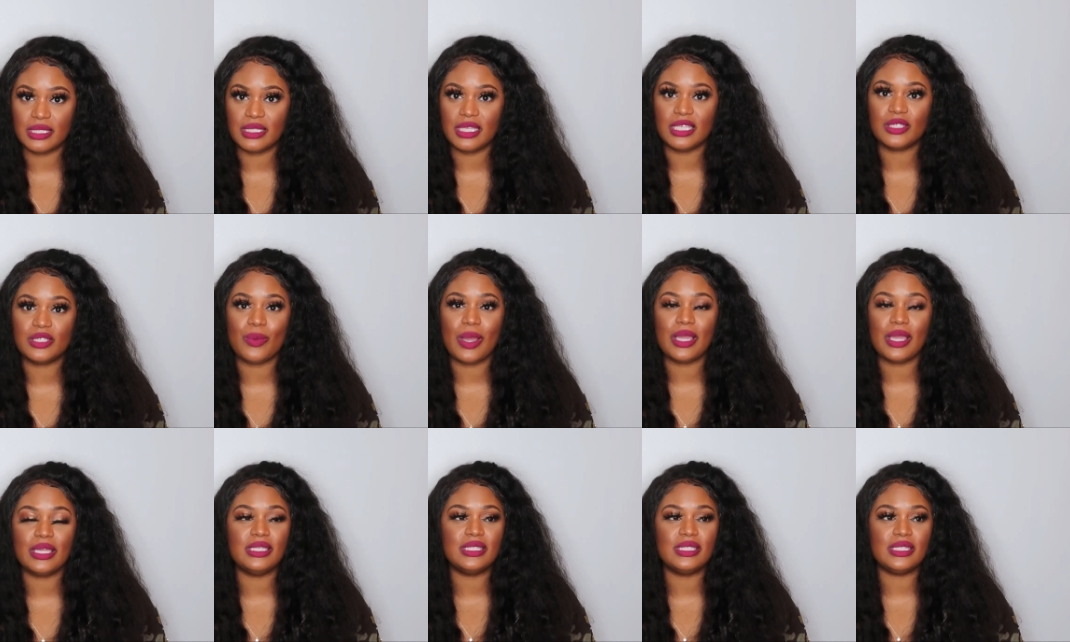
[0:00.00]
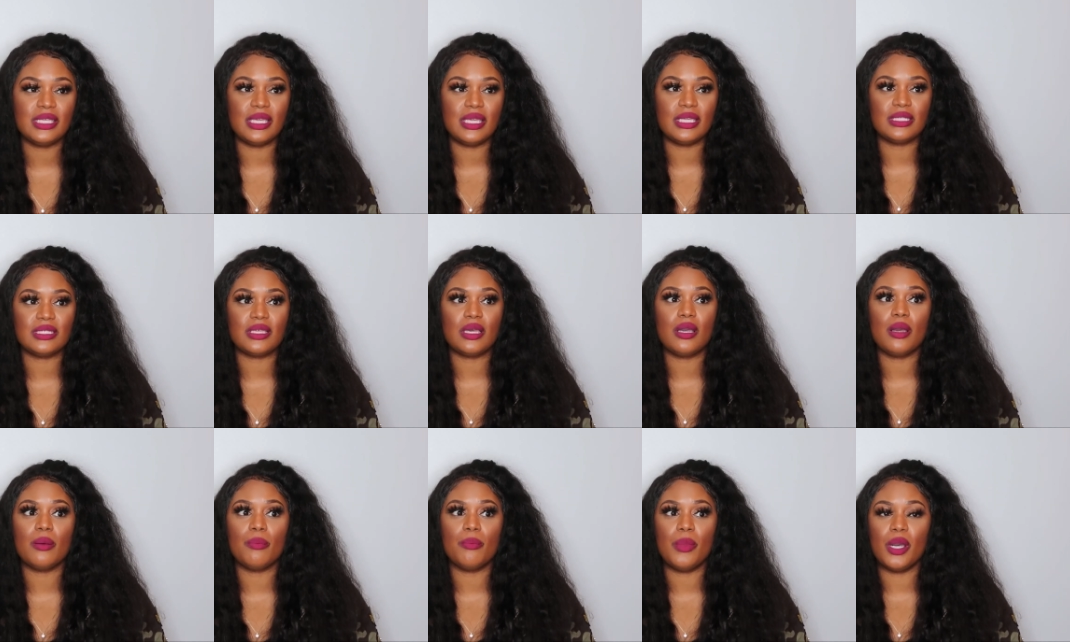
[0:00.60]
That's why he says
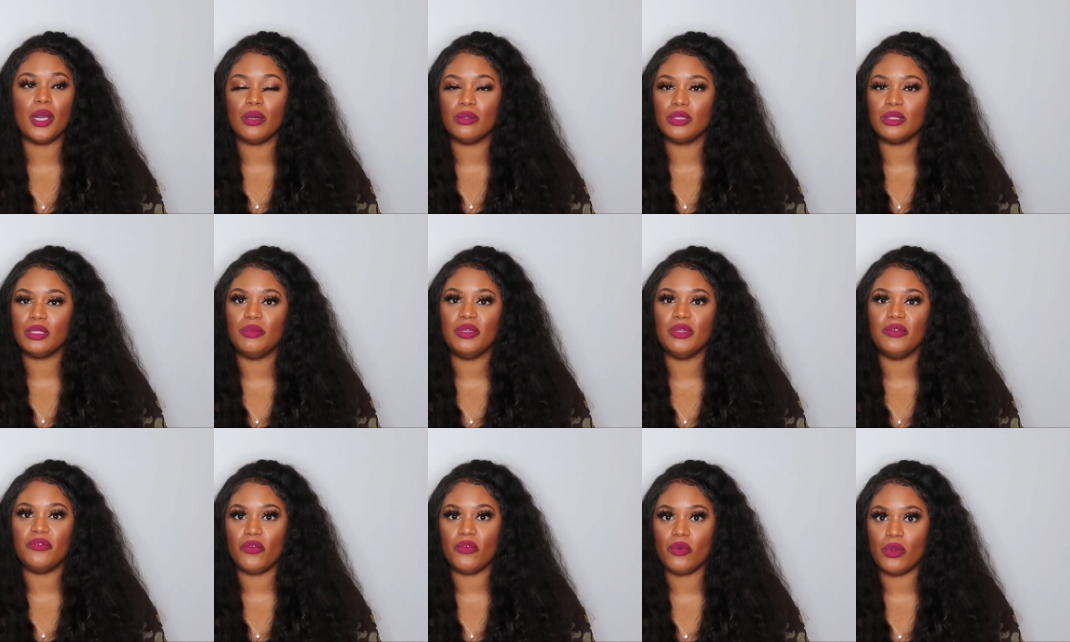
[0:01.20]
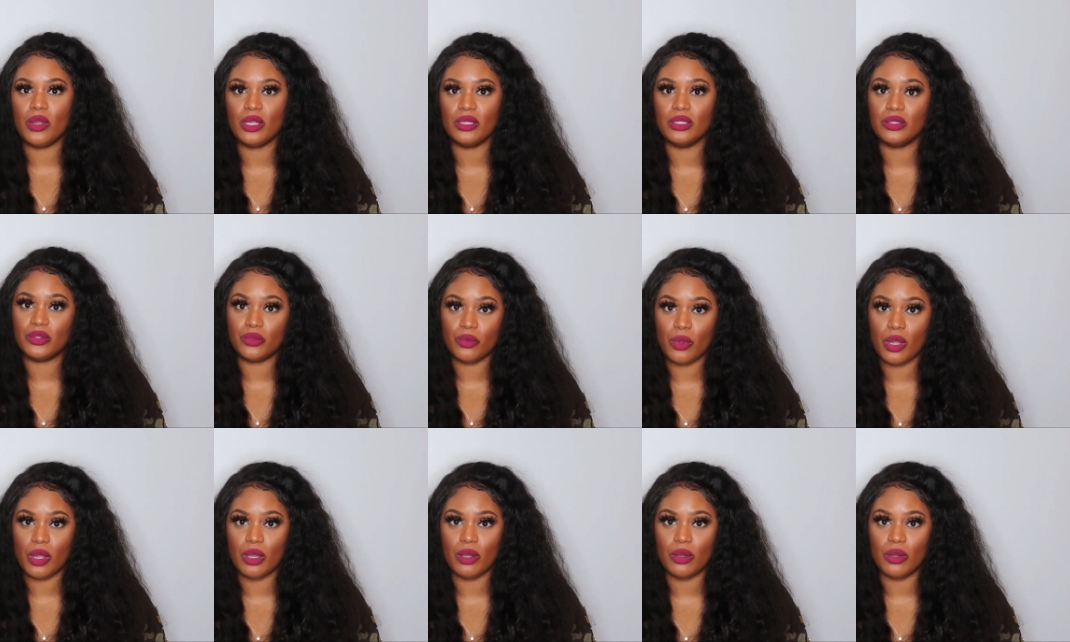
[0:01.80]
come boldly before the
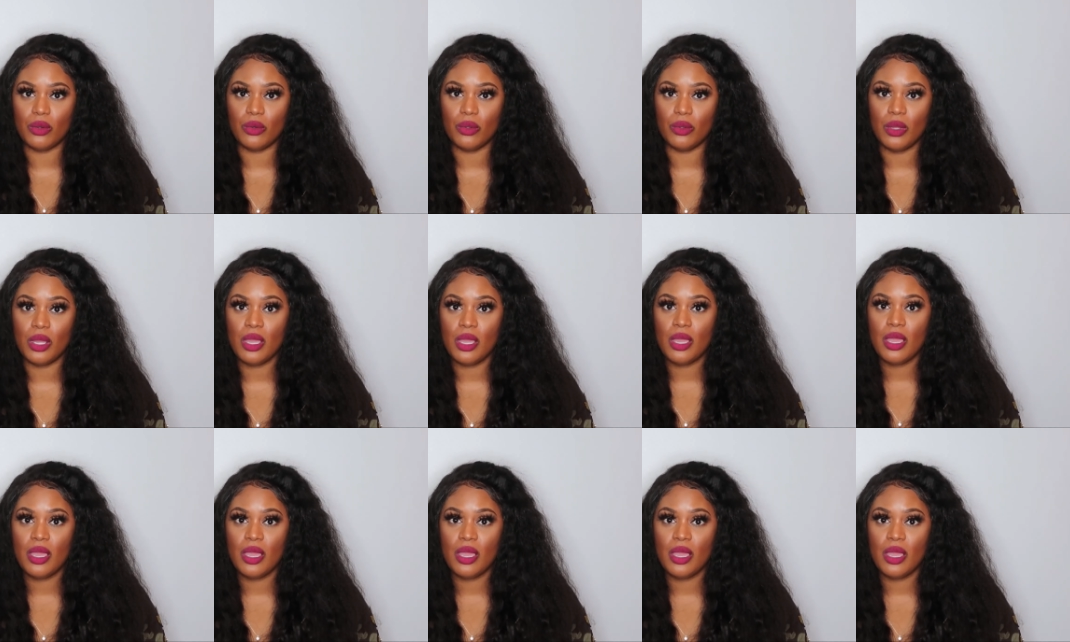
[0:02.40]
throne.